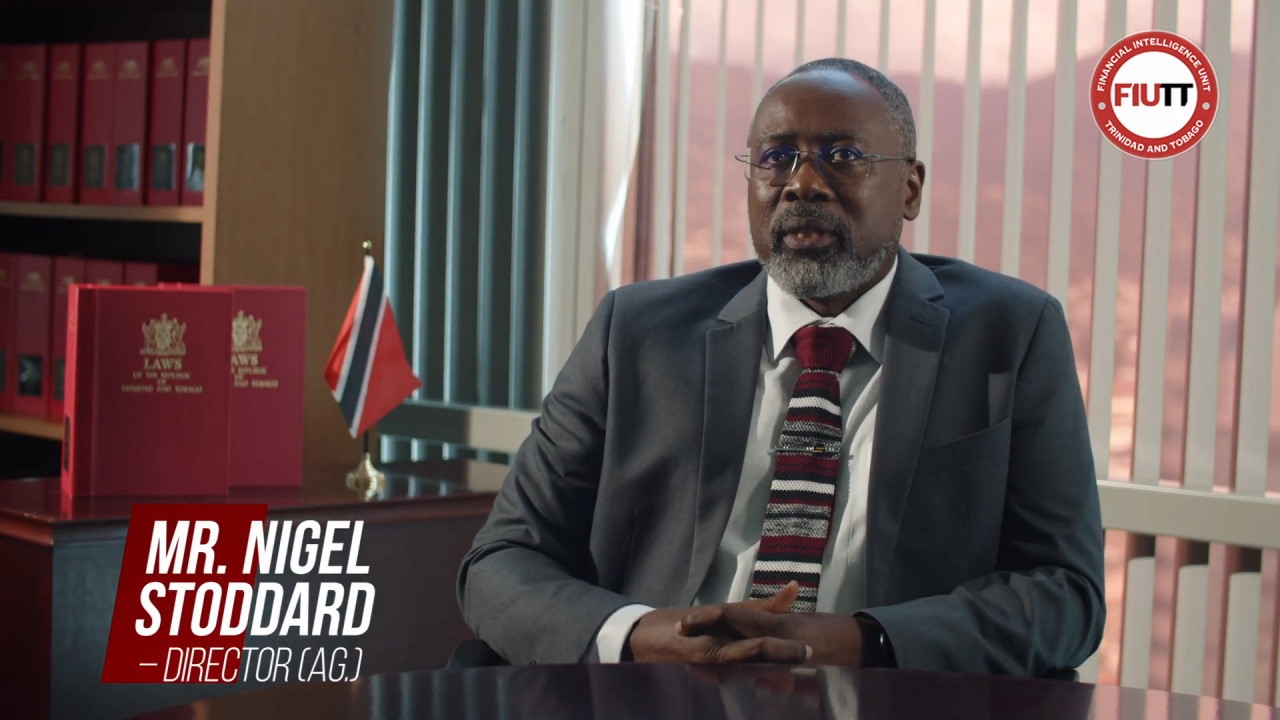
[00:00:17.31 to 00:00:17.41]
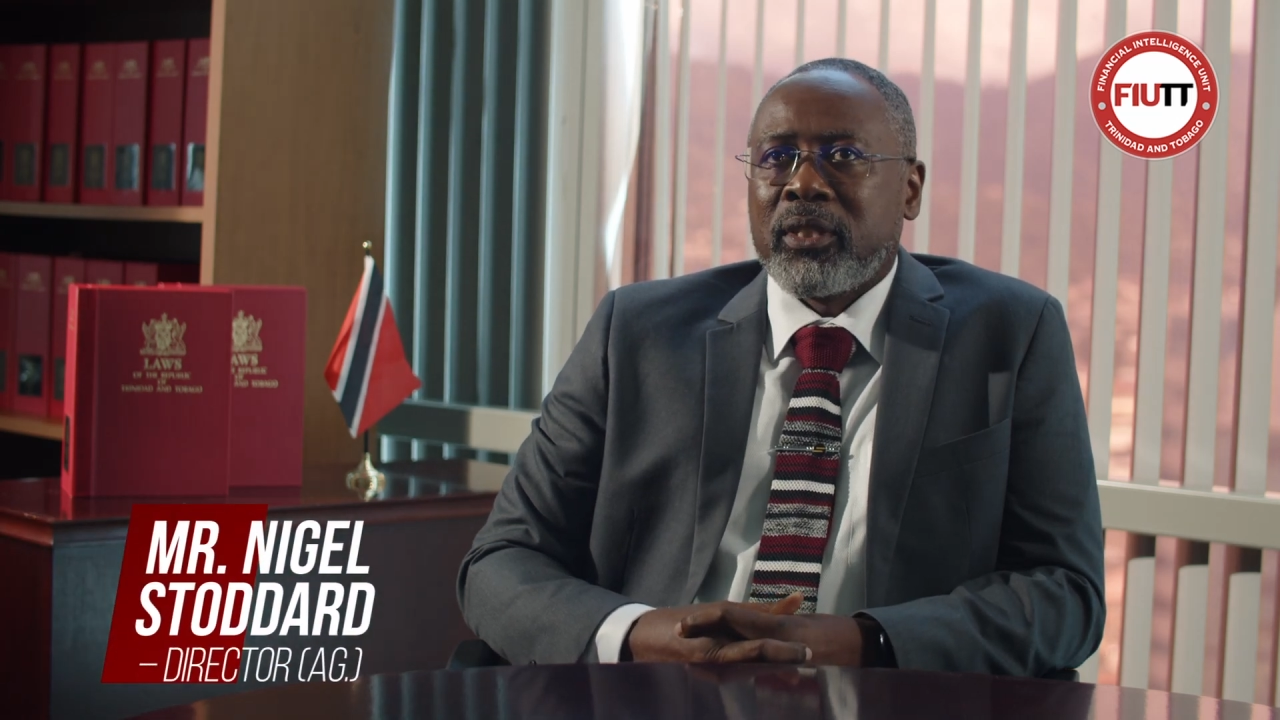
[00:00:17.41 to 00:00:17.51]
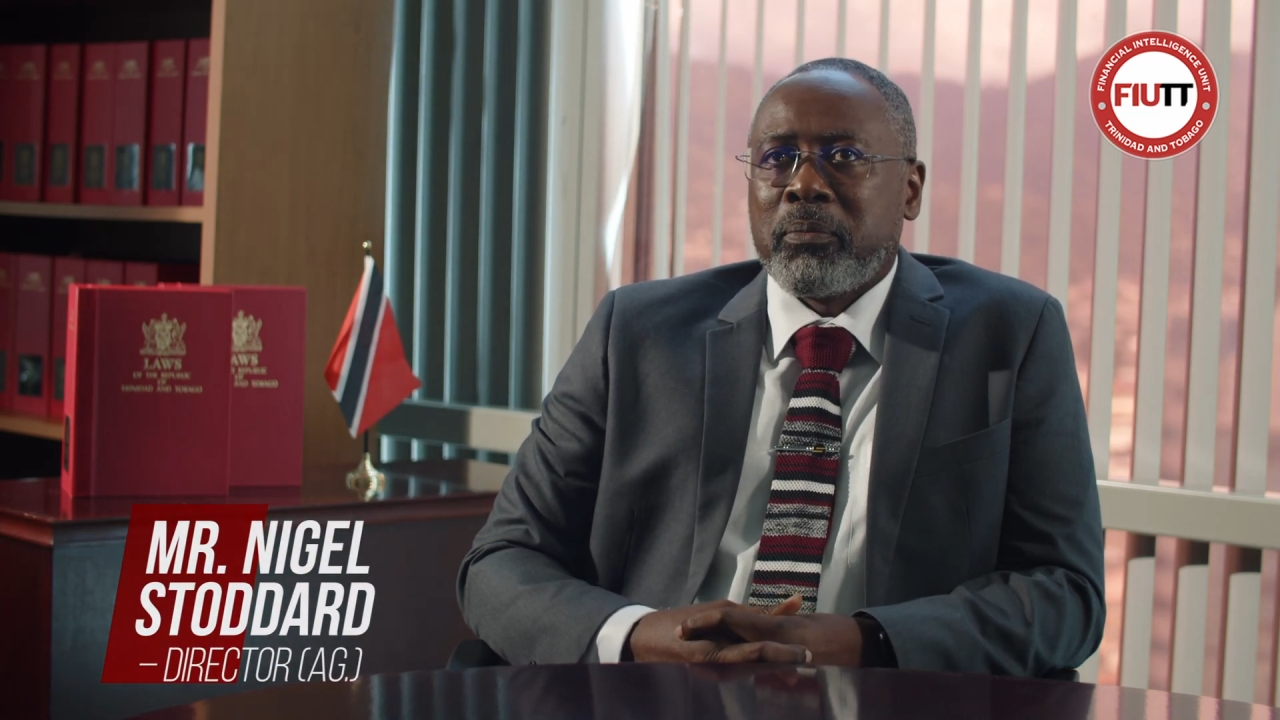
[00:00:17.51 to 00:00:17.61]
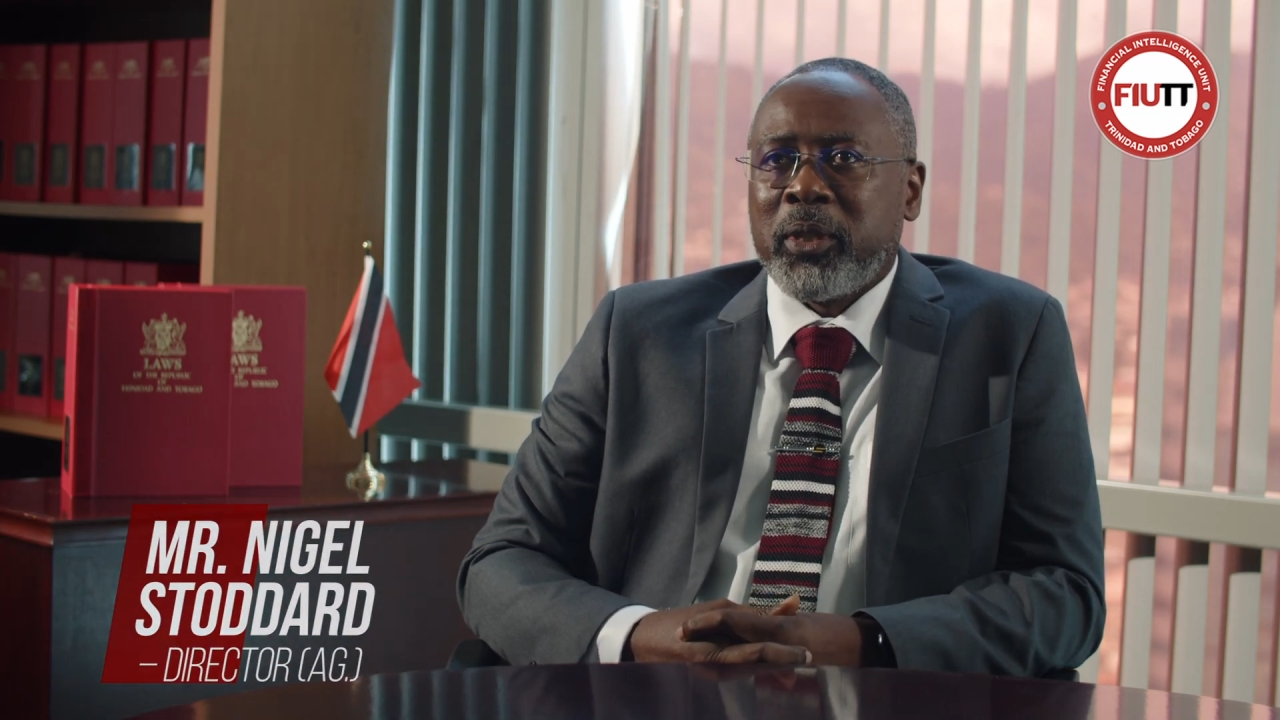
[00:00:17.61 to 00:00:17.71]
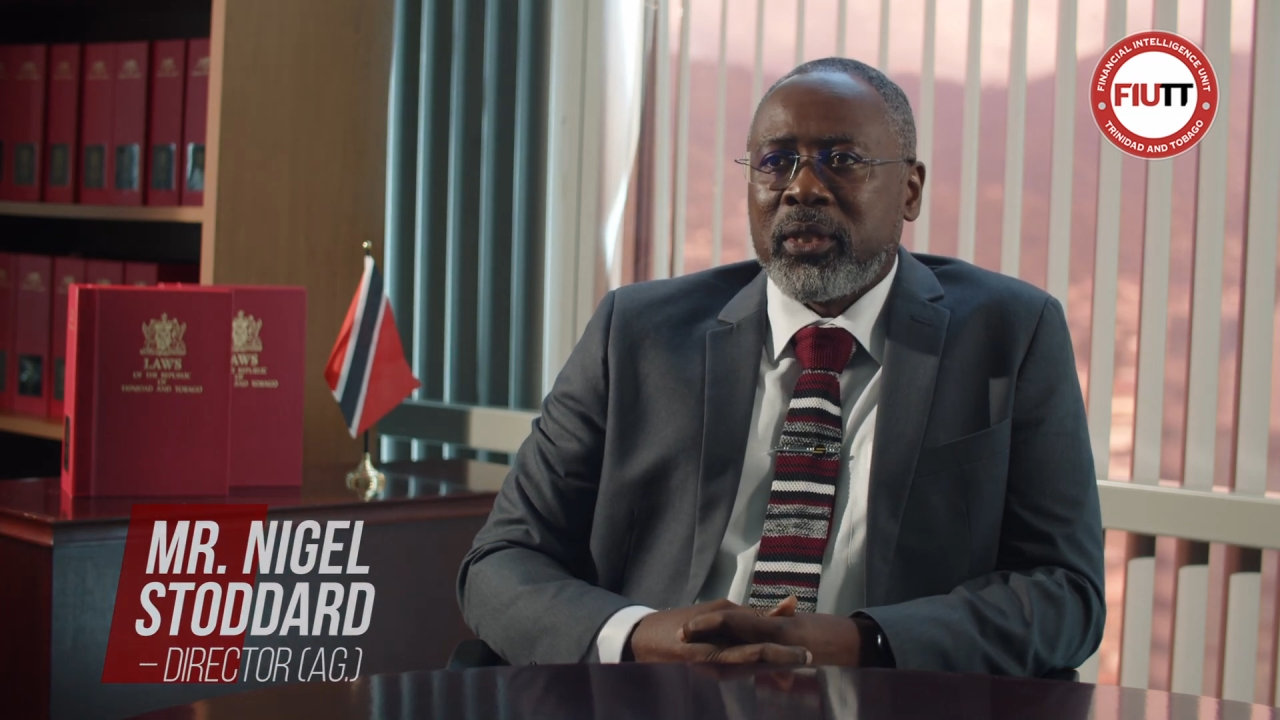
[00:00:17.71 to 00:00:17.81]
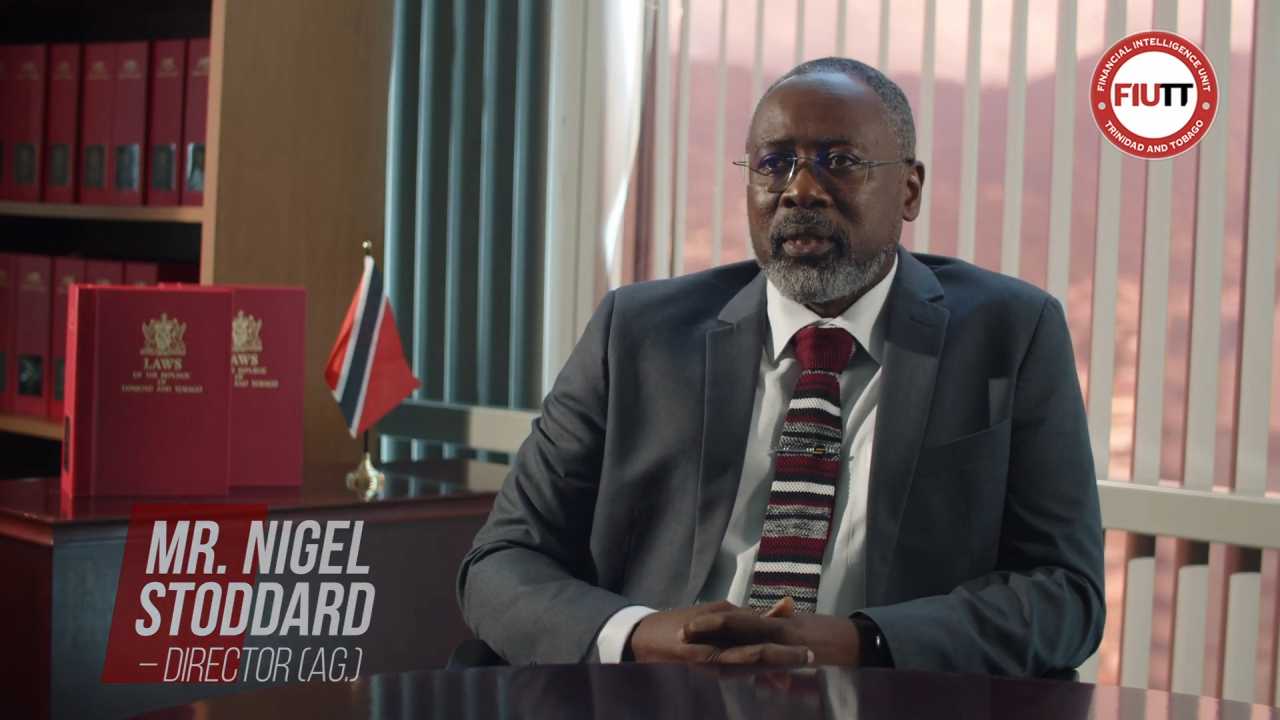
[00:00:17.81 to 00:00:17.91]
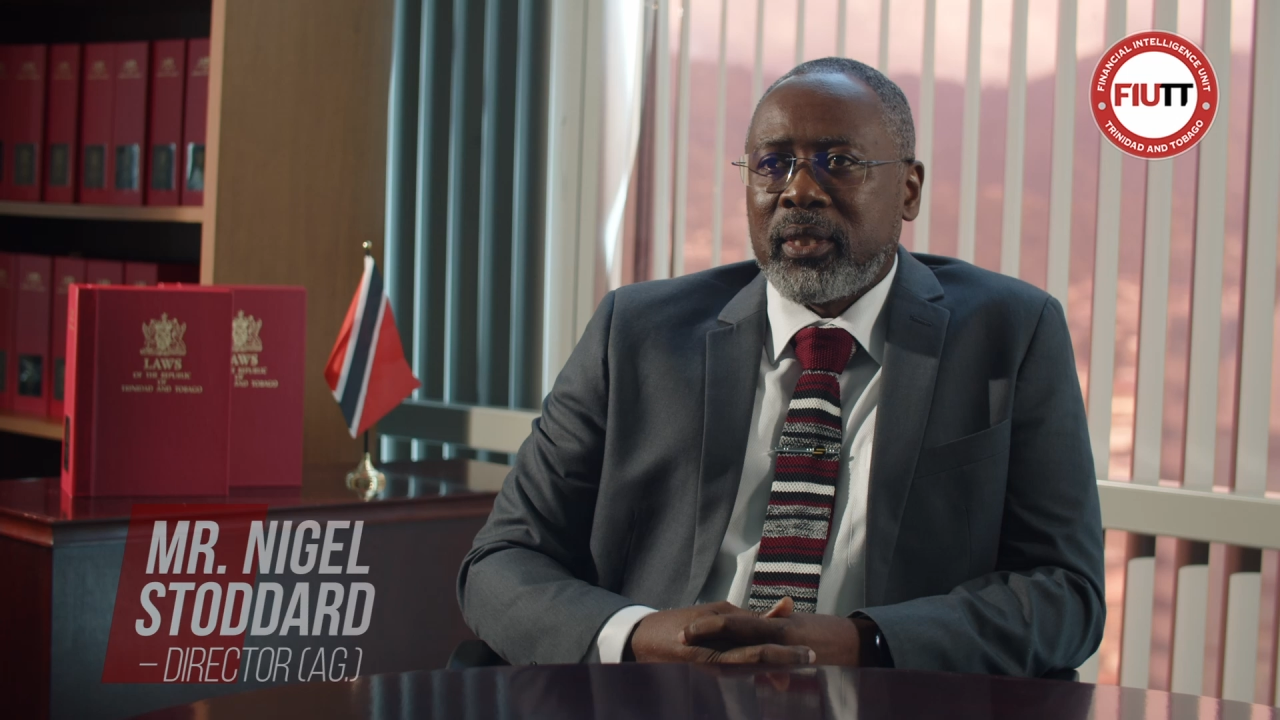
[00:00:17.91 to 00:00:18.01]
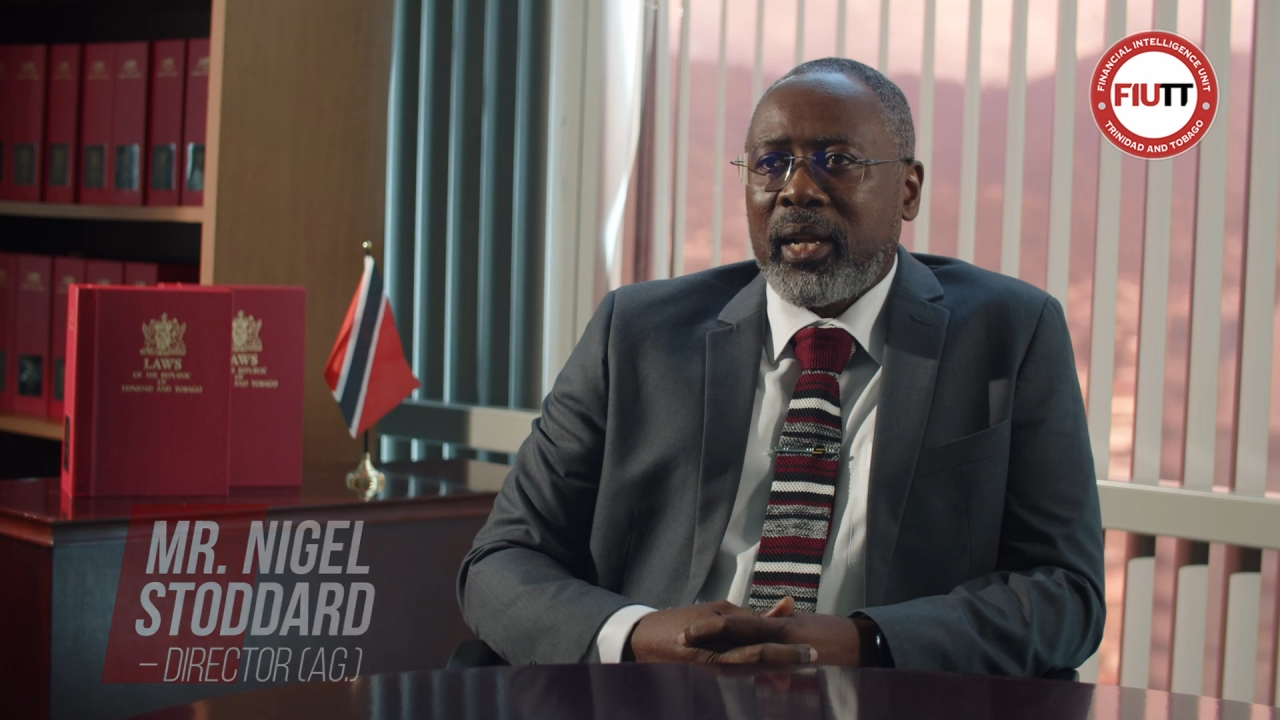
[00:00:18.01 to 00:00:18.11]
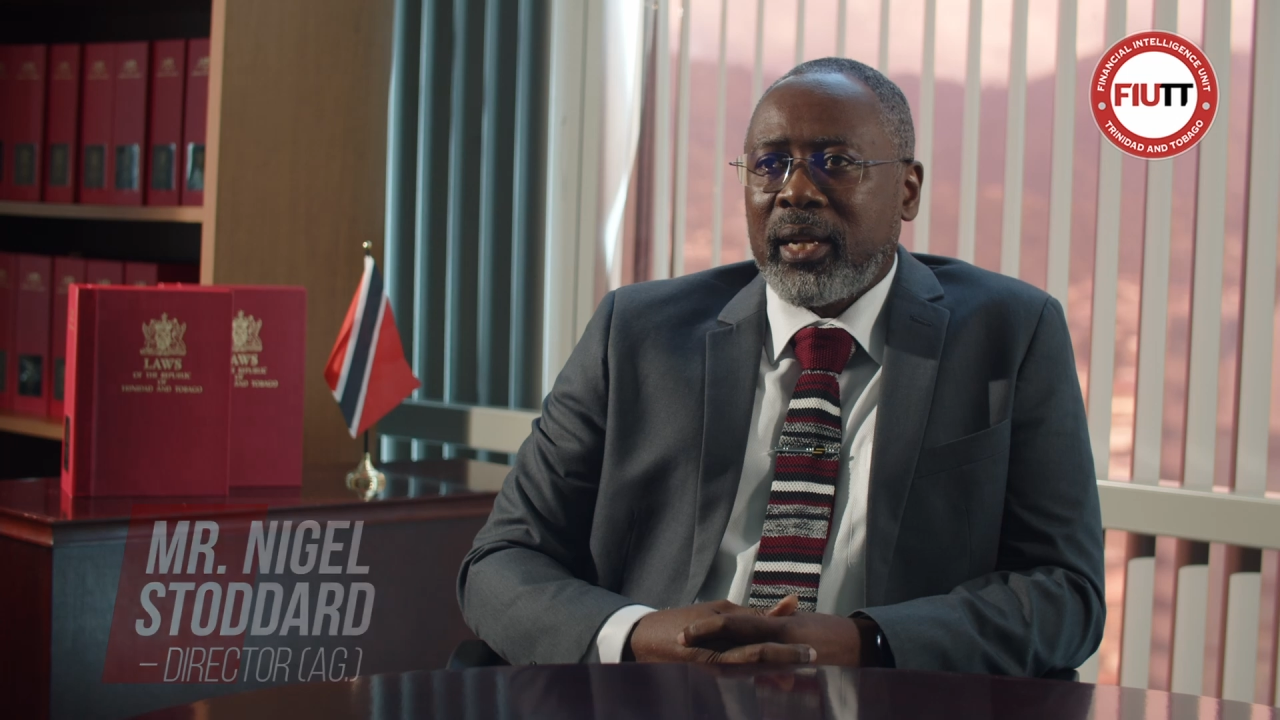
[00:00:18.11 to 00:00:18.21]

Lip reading: Suspicious